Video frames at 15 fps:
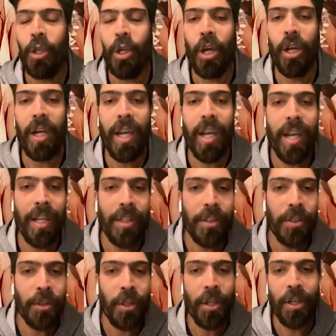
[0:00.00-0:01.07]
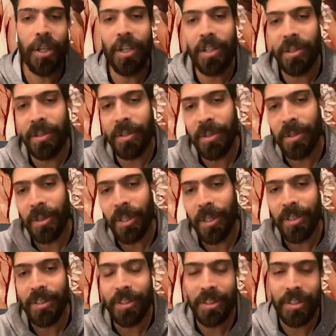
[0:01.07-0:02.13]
God aunt, God uncle, God